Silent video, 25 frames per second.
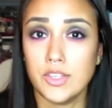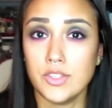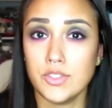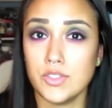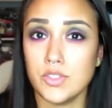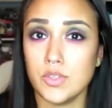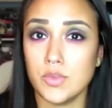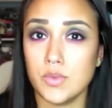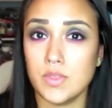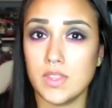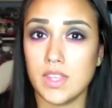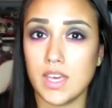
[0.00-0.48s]

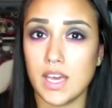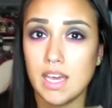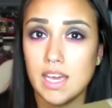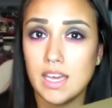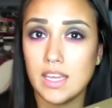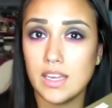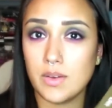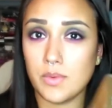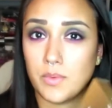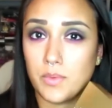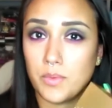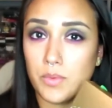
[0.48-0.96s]
So
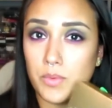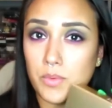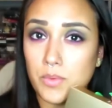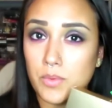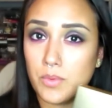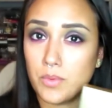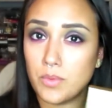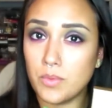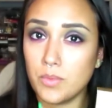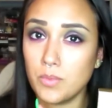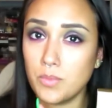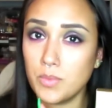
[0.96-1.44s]
that
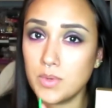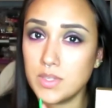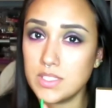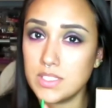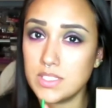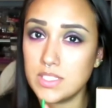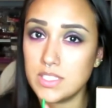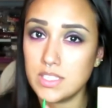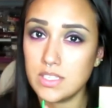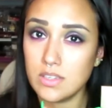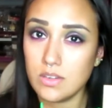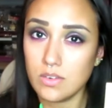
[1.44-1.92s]
was
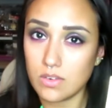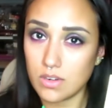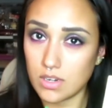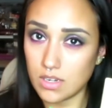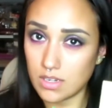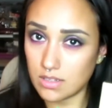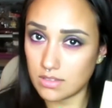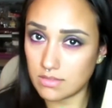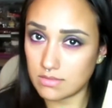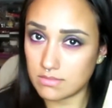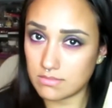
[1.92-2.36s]
Dior.